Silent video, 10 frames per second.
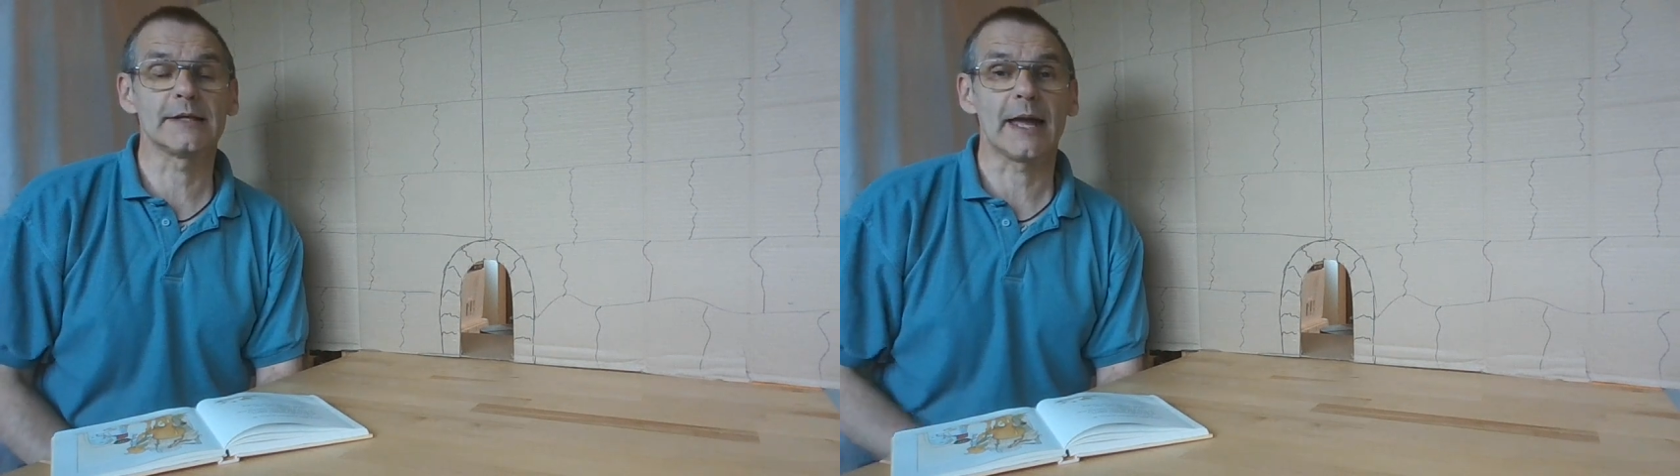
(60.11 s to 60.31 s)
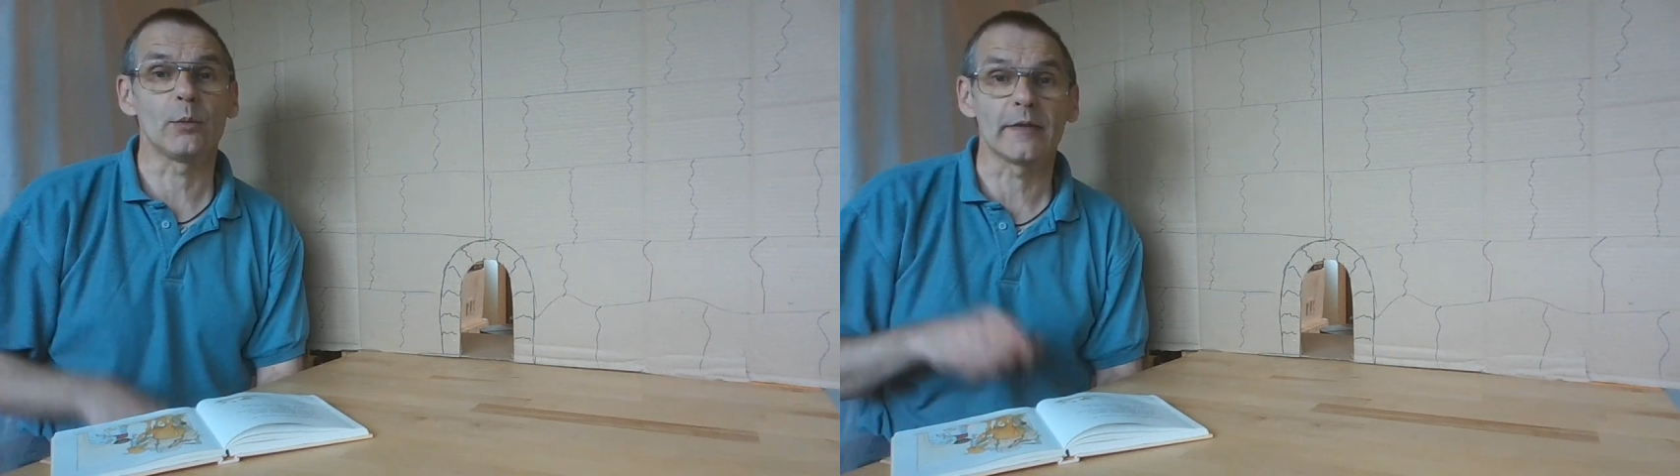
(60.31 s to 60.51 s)

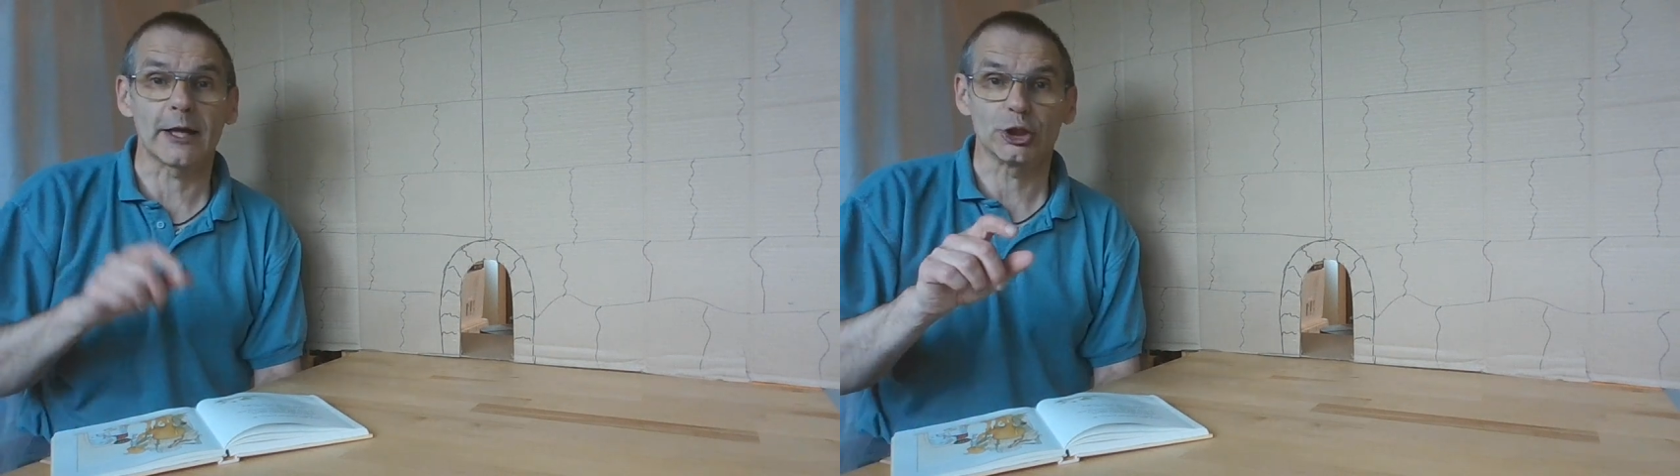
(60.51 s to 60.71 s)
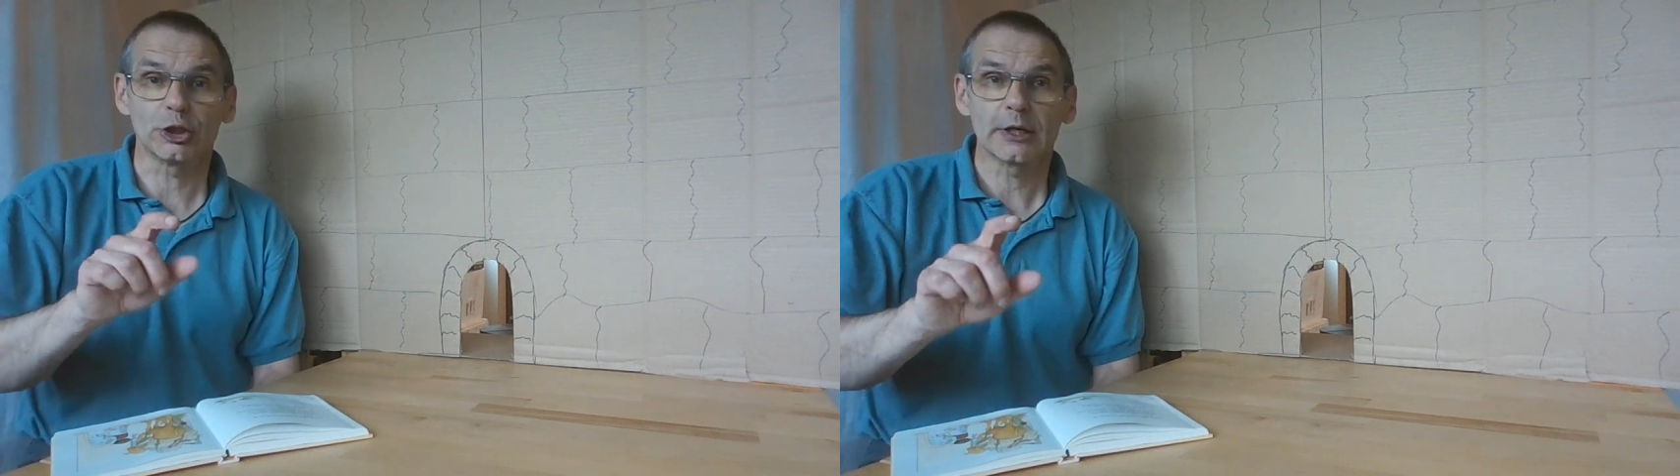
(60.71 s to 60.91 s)

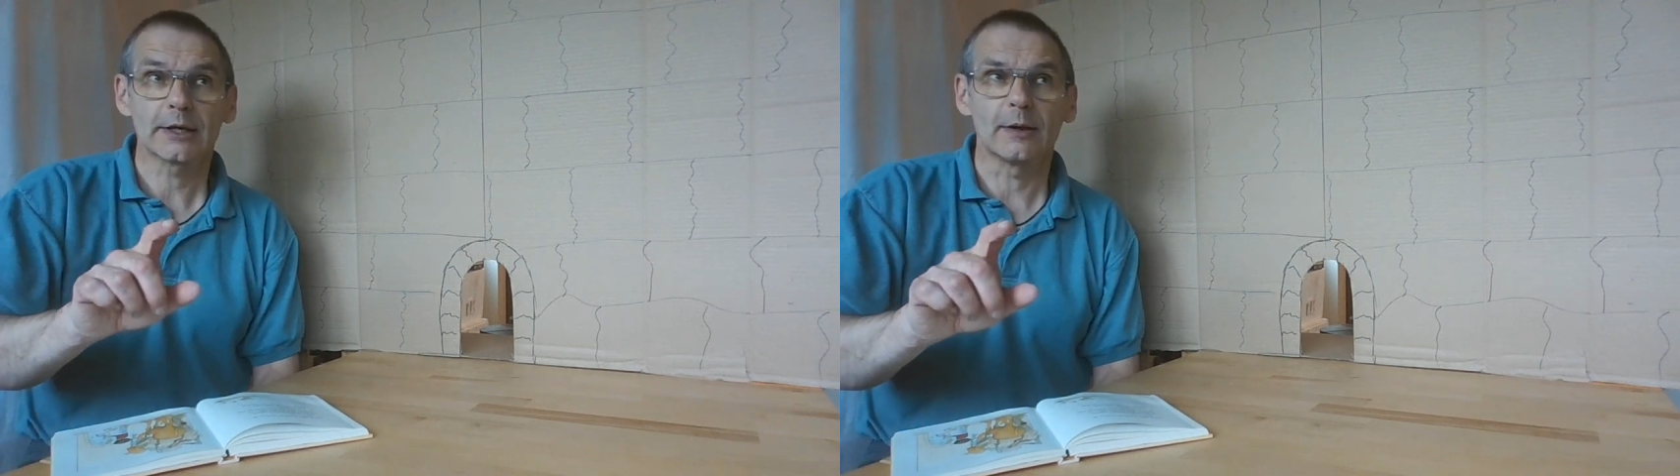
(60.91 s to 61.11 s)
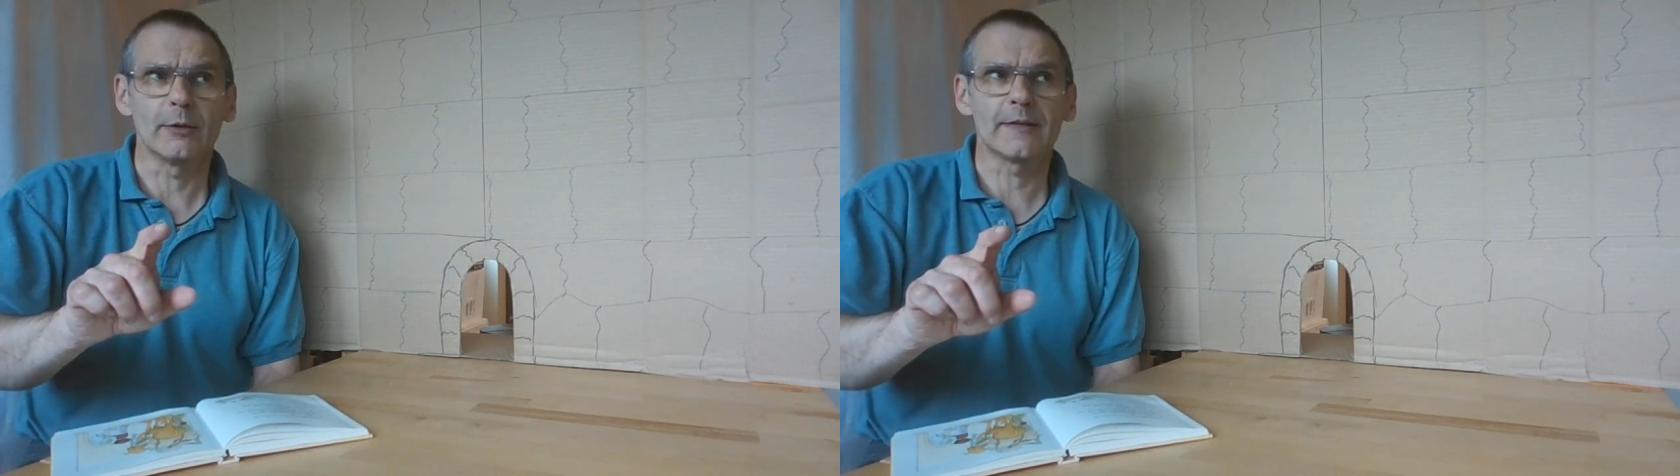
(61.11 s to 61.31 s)

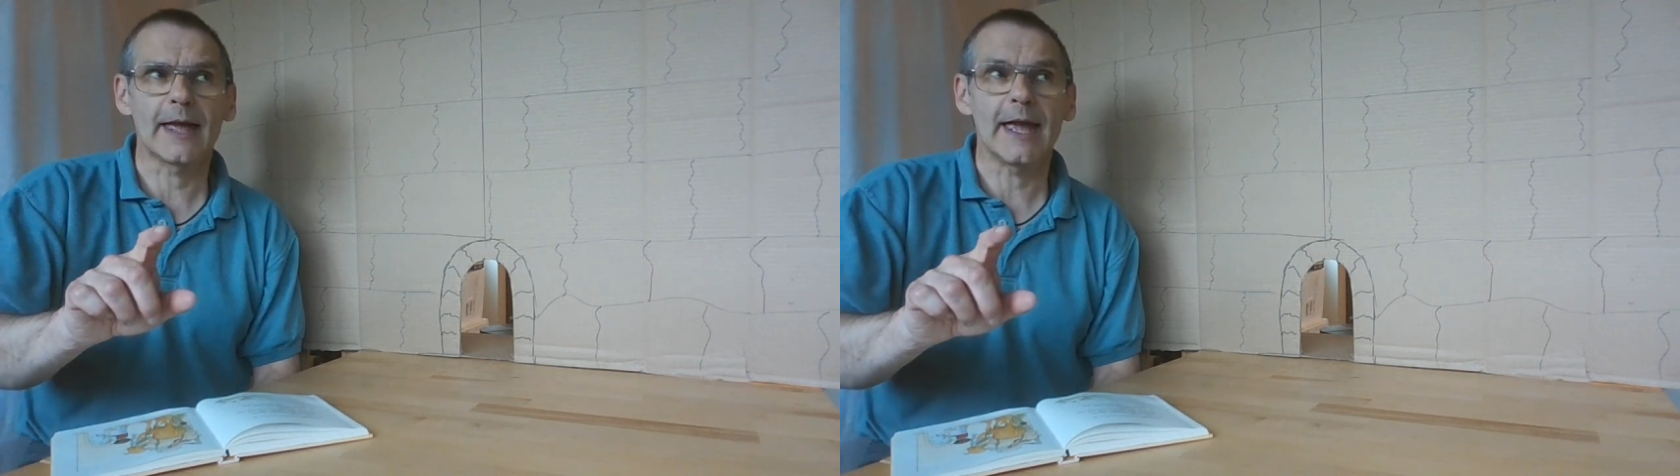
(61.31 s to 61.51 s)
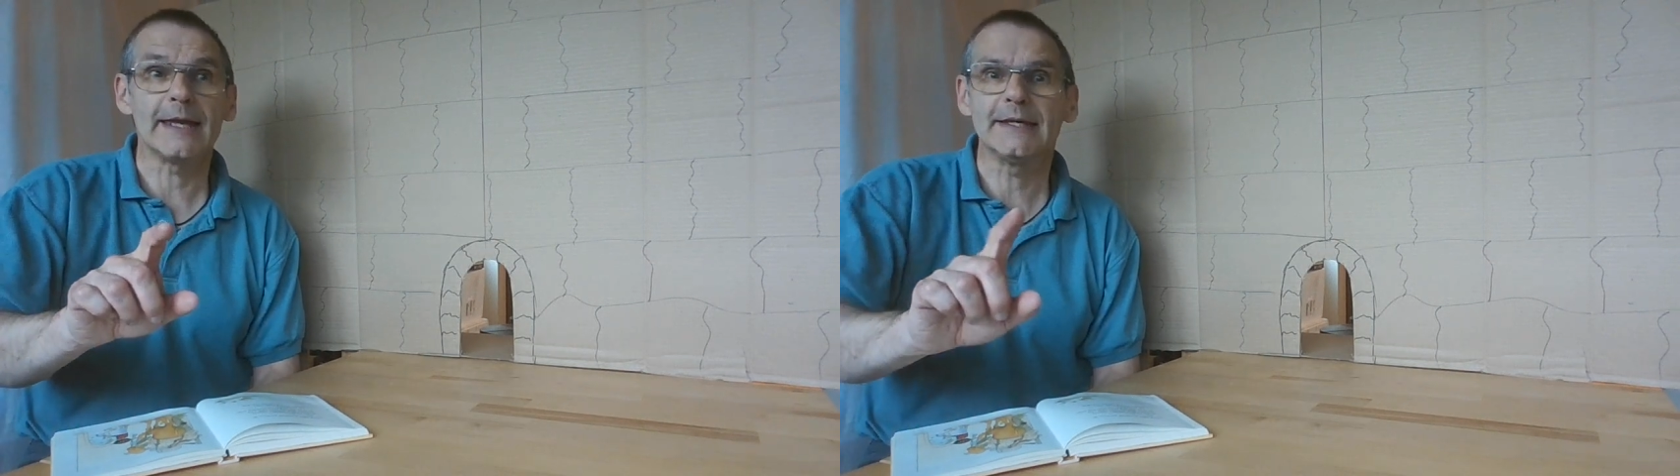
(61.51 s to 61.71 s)
with a